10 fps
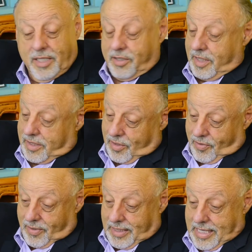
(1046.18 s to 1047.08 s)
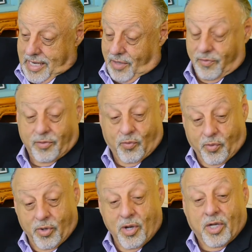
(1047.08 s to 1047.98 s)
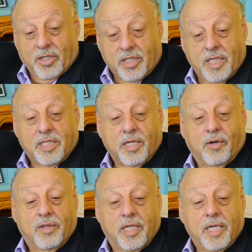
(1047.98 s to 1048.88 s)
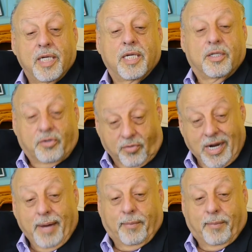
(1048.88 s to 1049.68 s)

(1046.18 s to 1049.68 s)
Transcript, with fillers: She's going down. She's on the drop